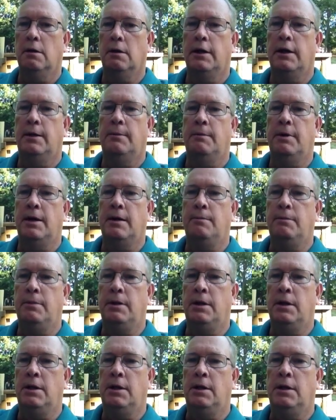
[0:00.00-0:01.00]
It may
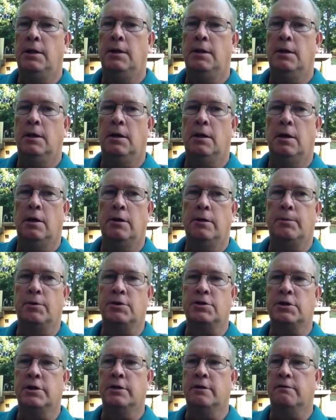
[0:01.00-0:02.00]
be
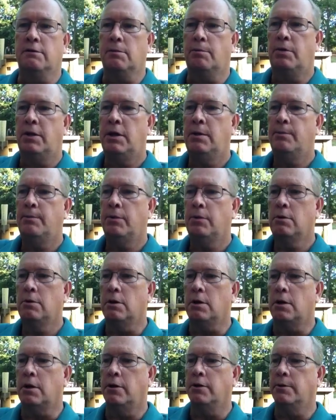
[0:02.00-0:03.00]
100% of the
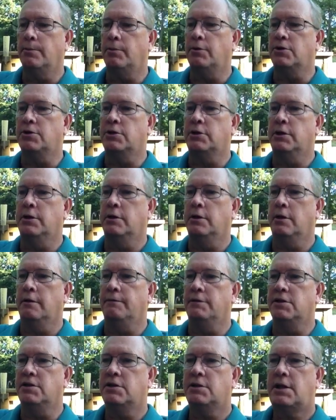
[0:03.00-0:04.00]
people, 100% of
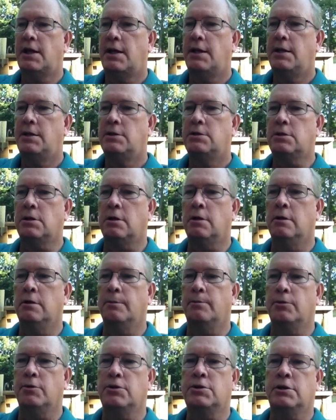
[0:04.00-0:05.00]
the states,
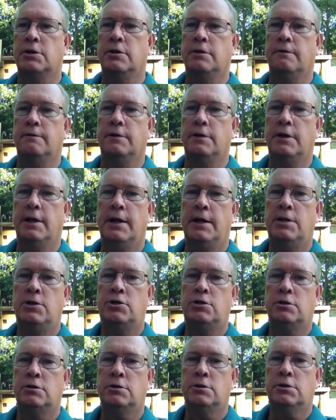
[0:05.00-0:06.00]
100% of the
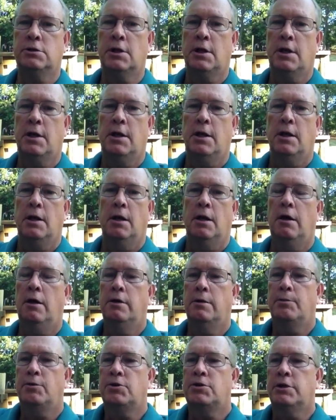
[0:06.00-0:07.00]
nations,
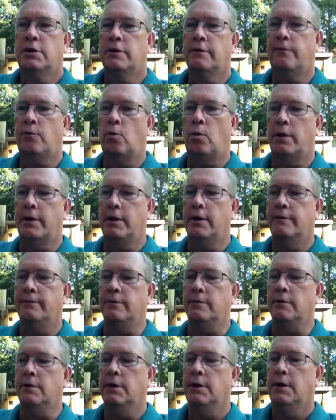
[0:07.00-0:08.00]
100% of
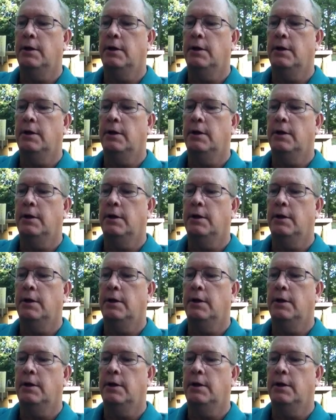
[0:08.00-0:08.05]
whatever.